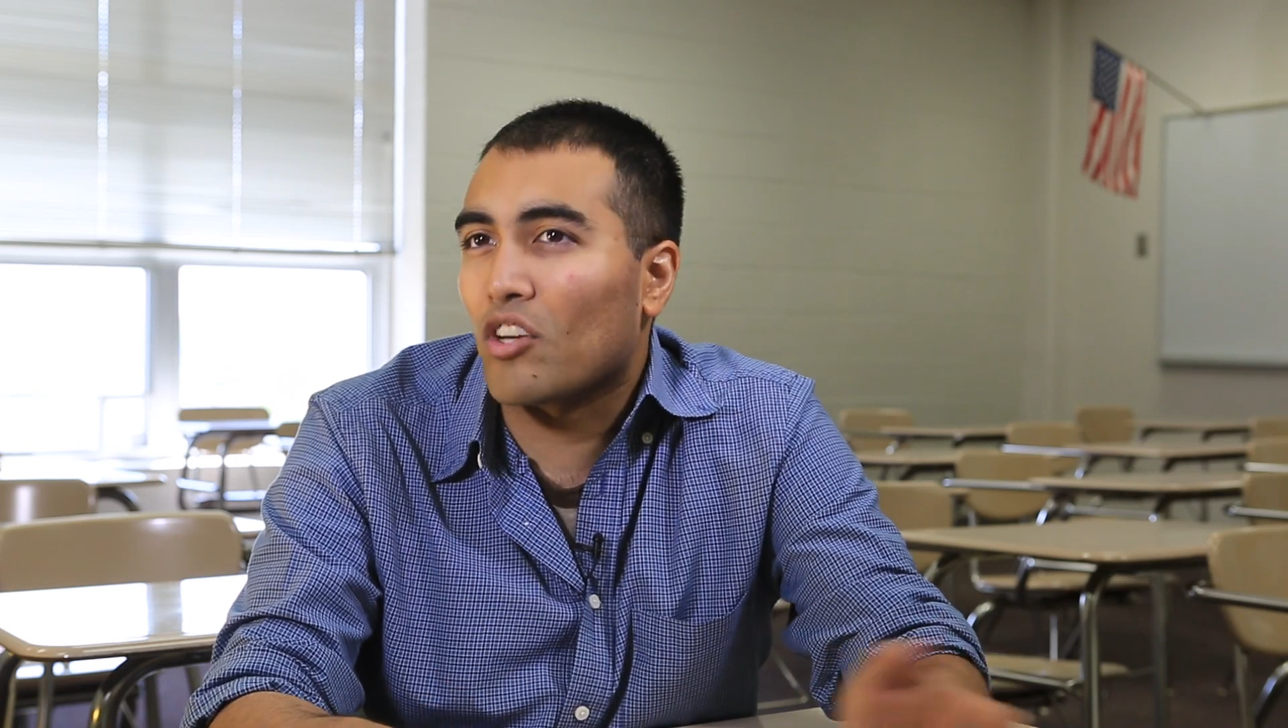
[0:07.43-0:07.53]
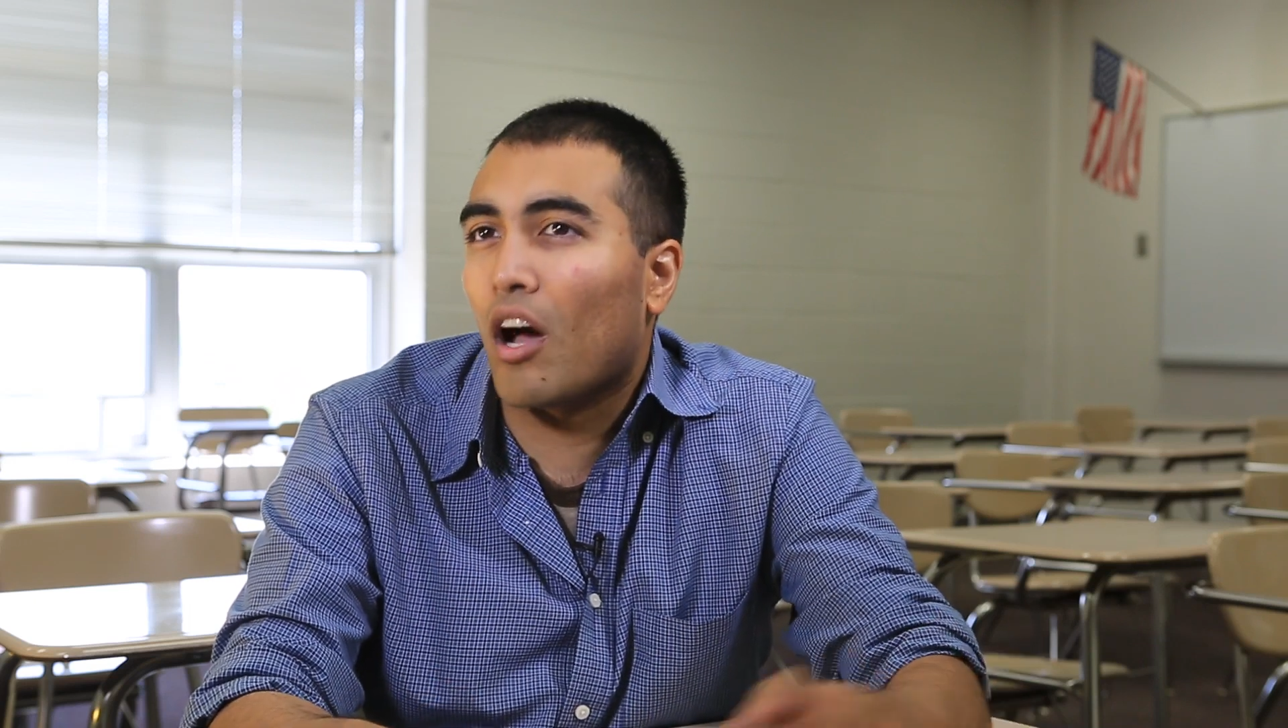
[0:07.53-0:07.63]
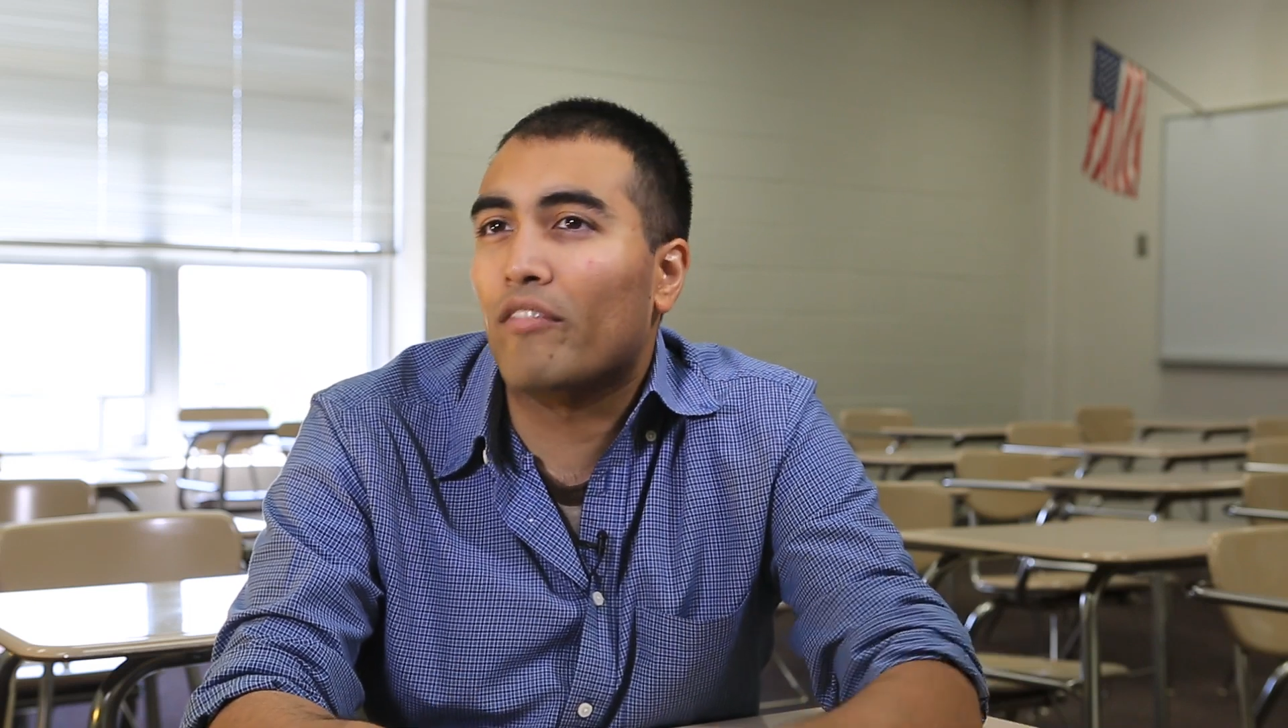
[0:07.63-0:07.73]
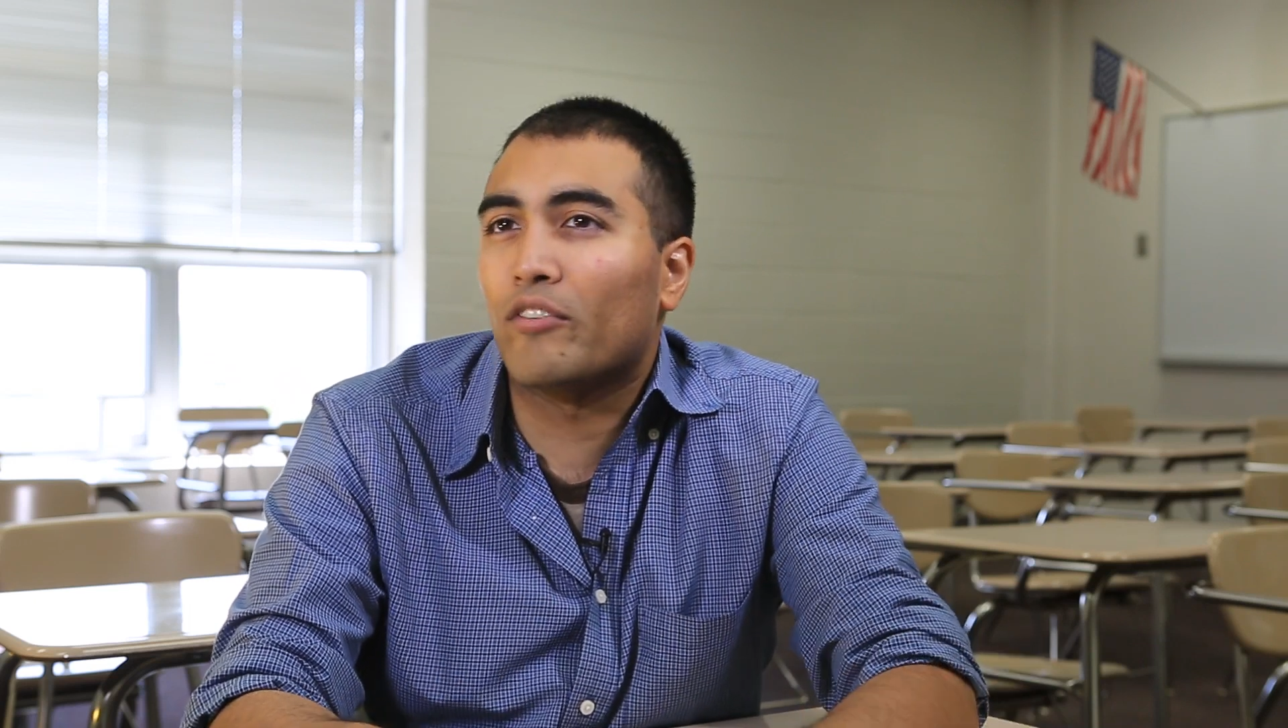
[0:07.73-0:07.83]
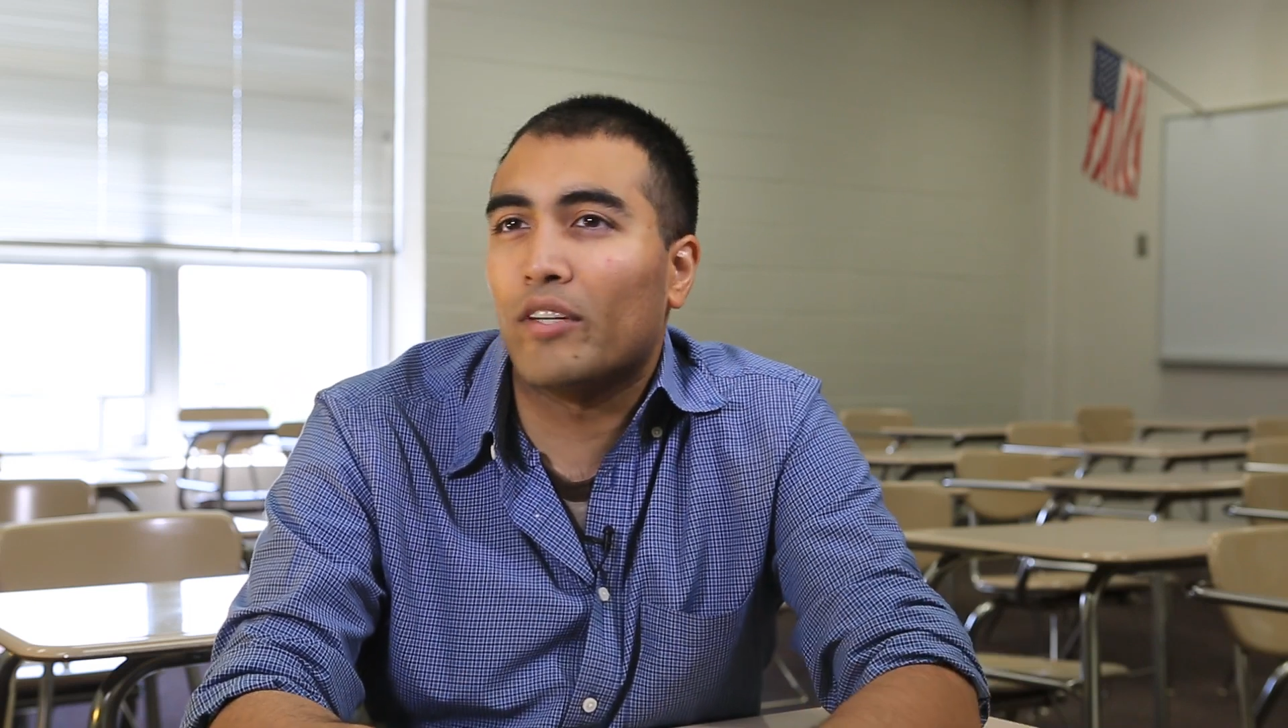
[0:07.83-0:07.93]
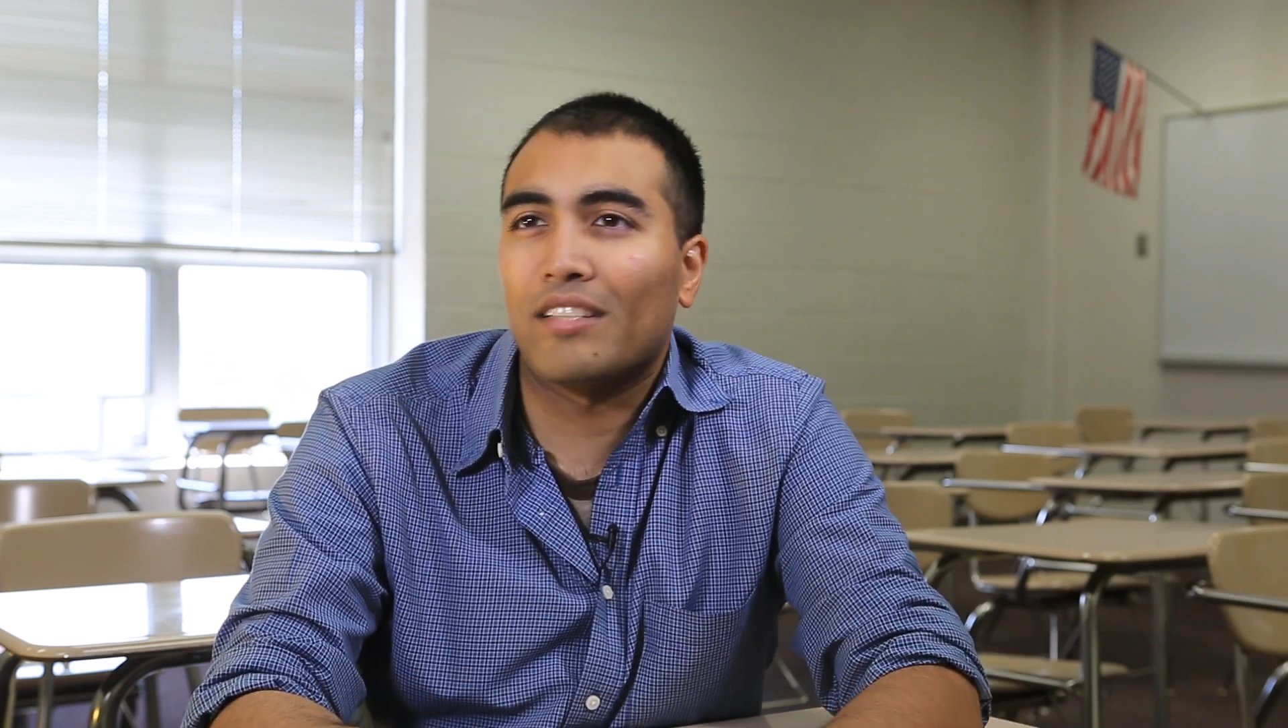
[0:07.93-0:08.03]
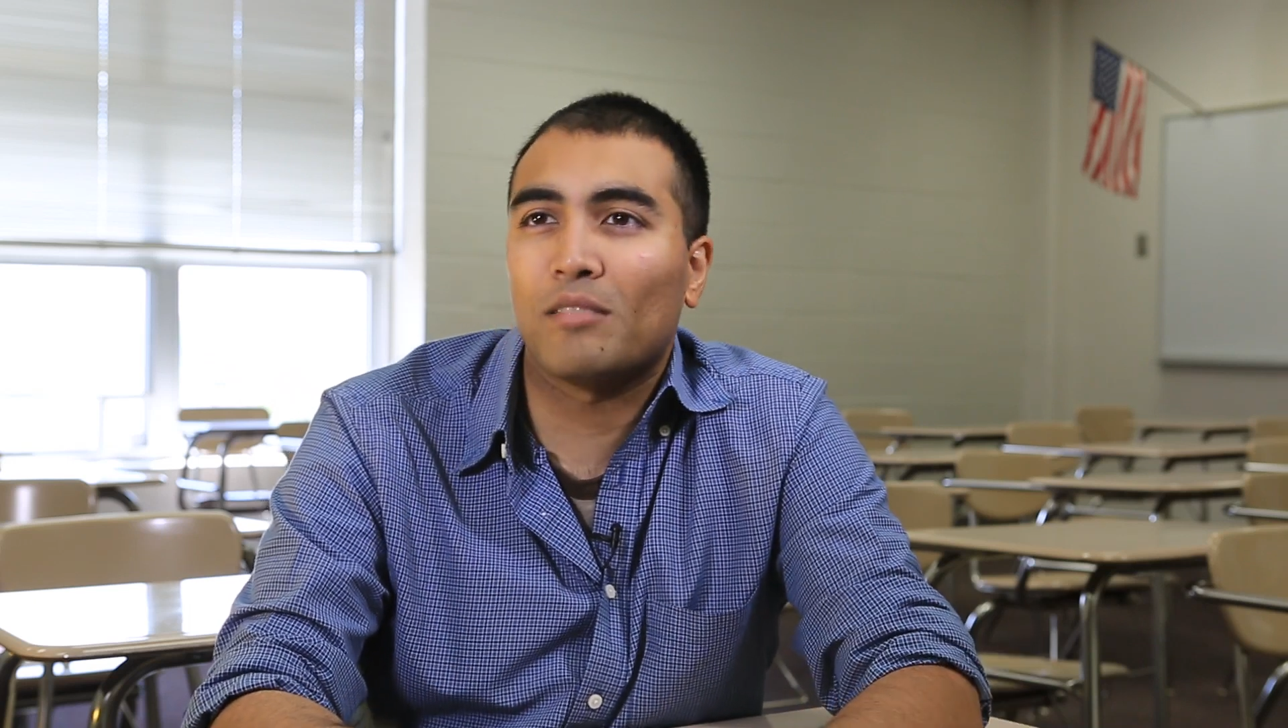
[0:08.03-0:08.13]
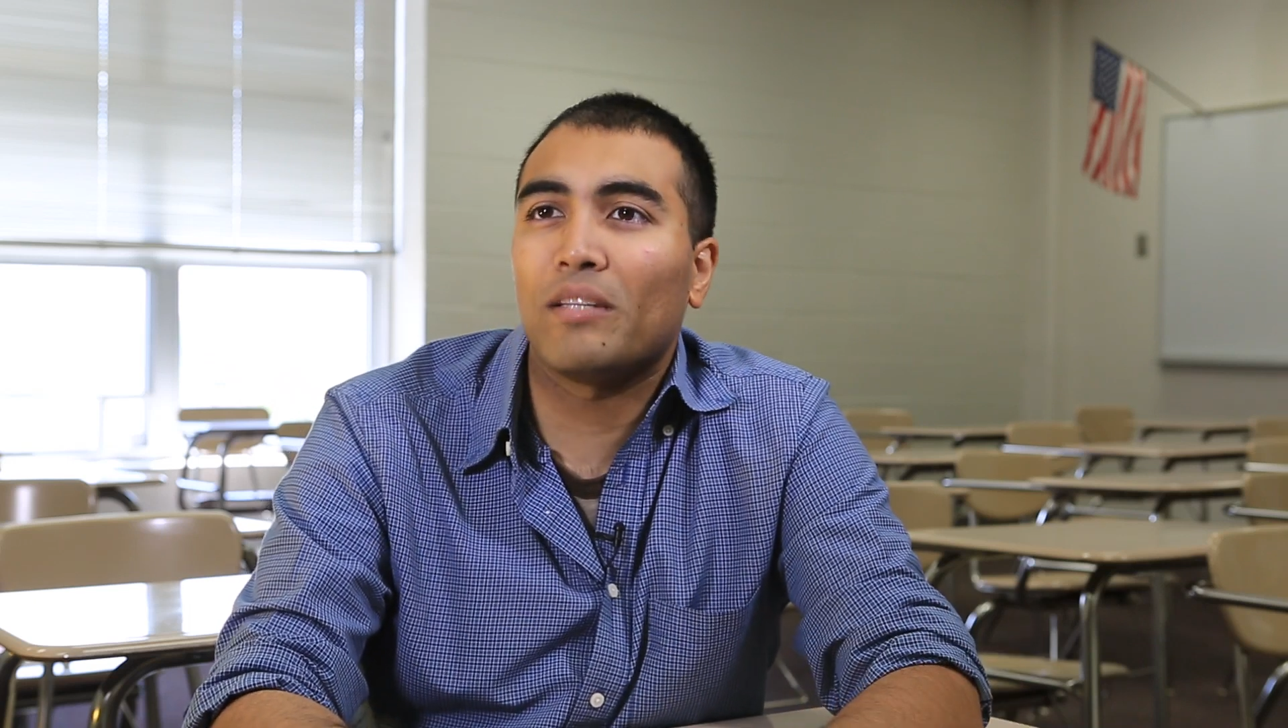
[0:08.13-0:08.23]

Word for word: to offer in its